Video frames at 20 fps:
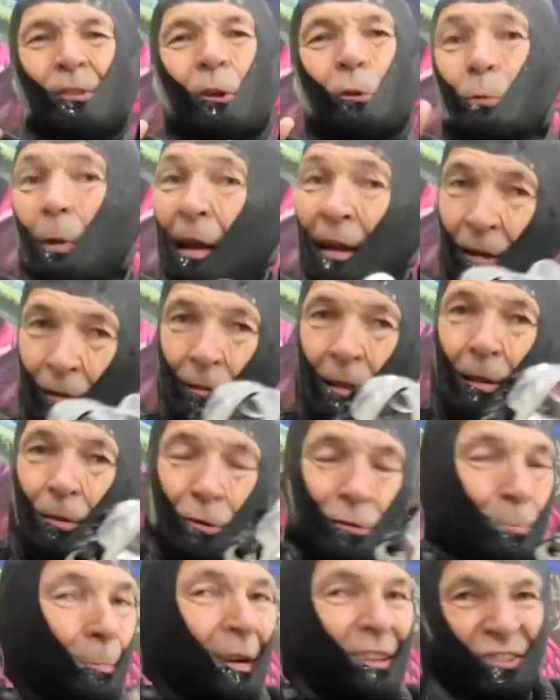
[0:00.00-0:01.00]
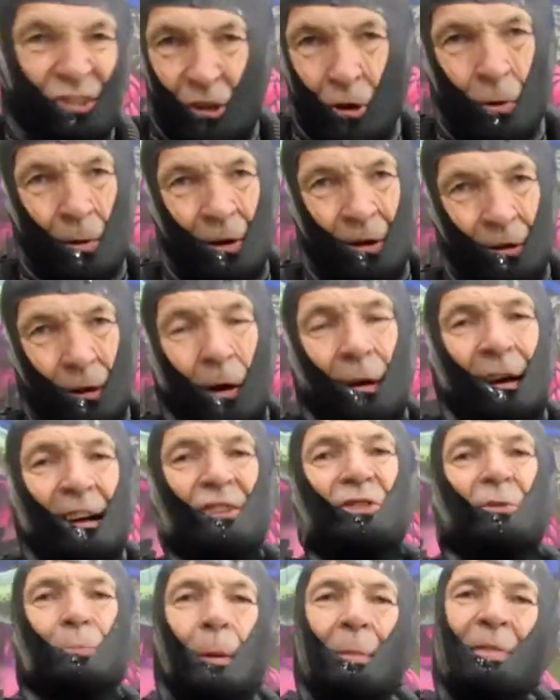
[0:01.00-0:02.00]
The regulator is much newer. All
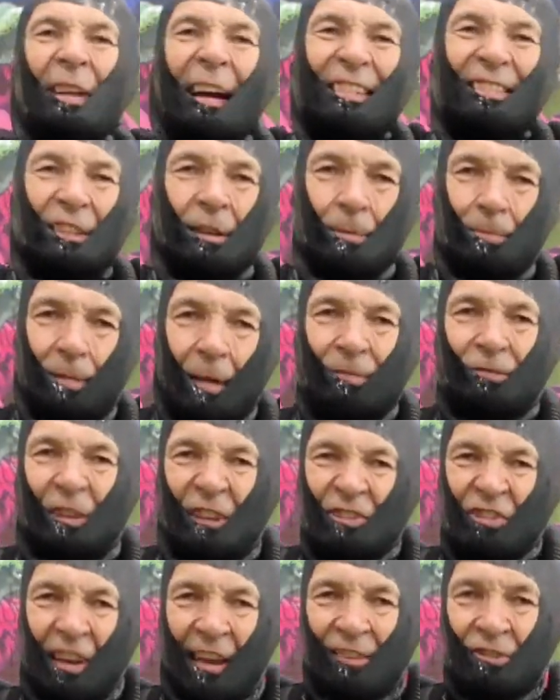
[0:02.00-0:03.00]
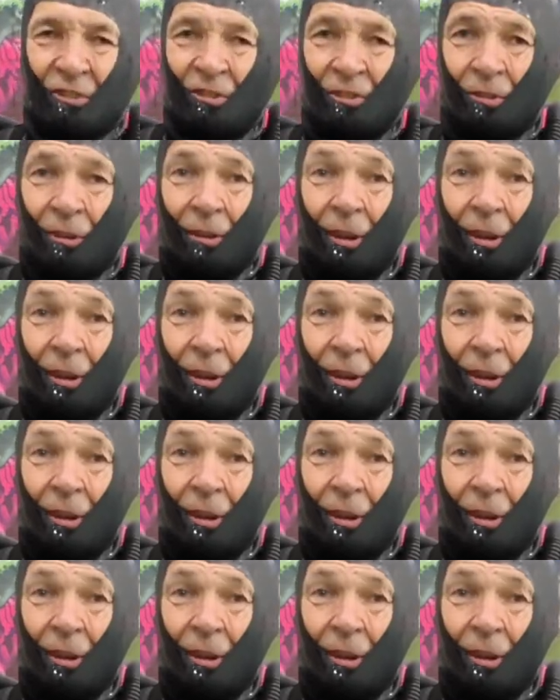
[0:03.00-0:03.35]
right, it's from 1956.